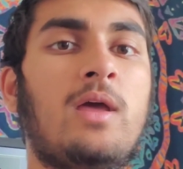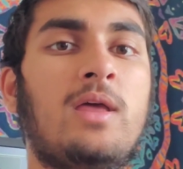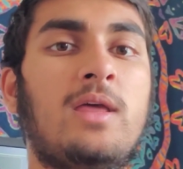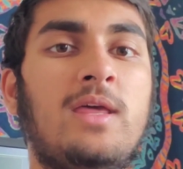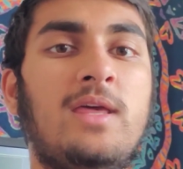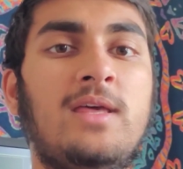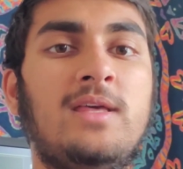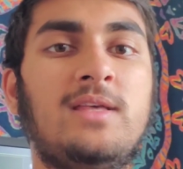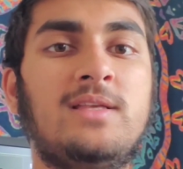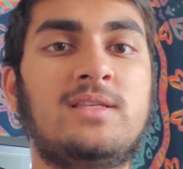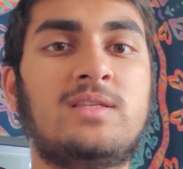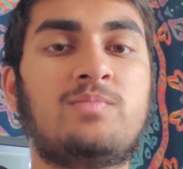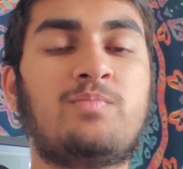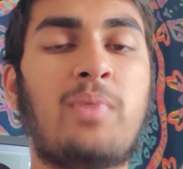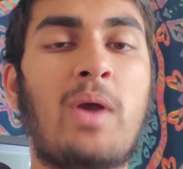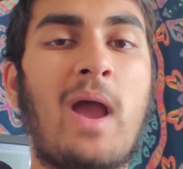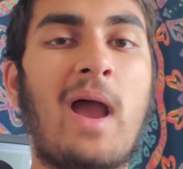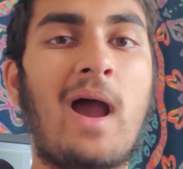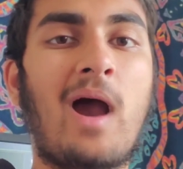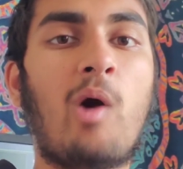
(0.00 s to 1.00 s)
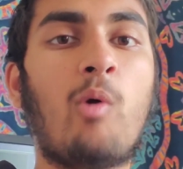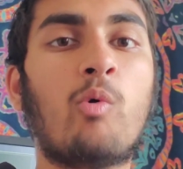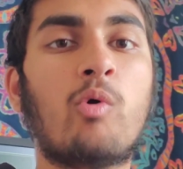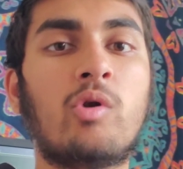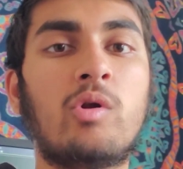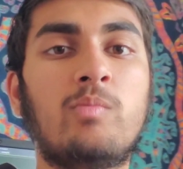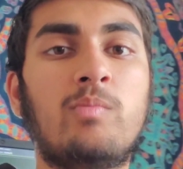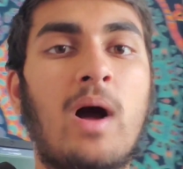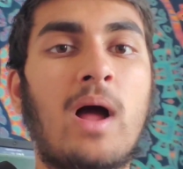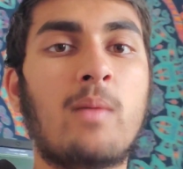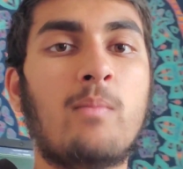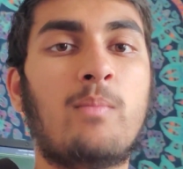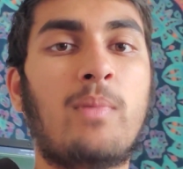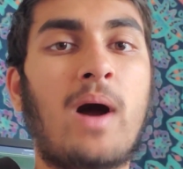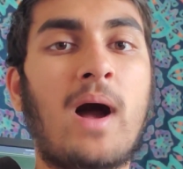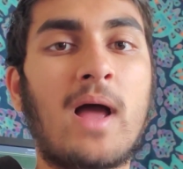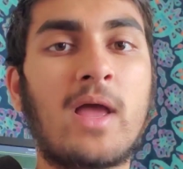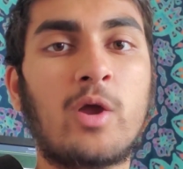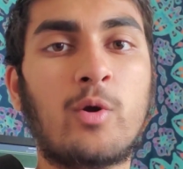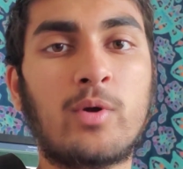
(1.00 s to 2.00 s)
is powered by
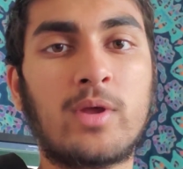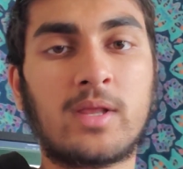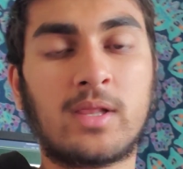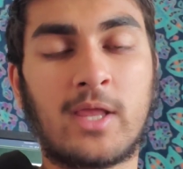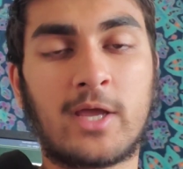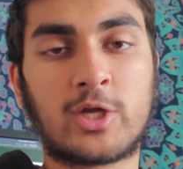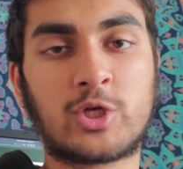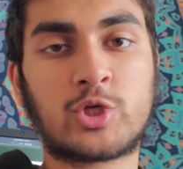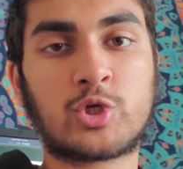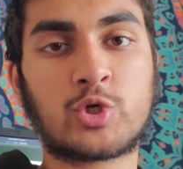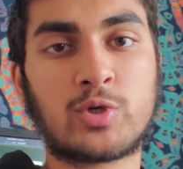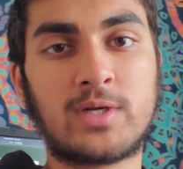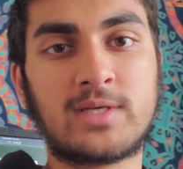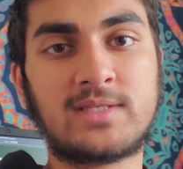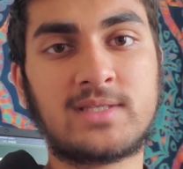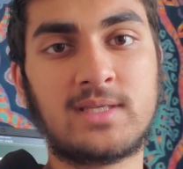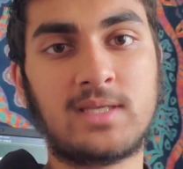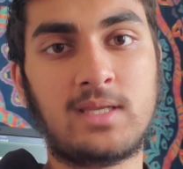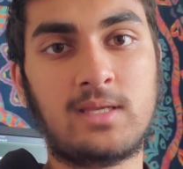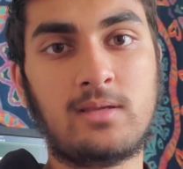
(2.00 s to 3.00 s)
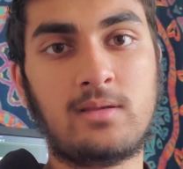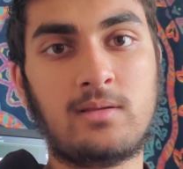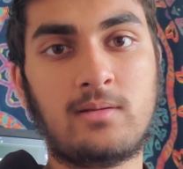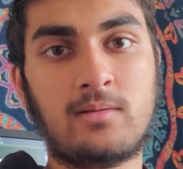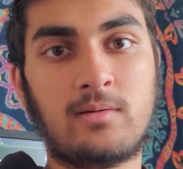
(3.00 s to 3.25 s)
bioelectricity.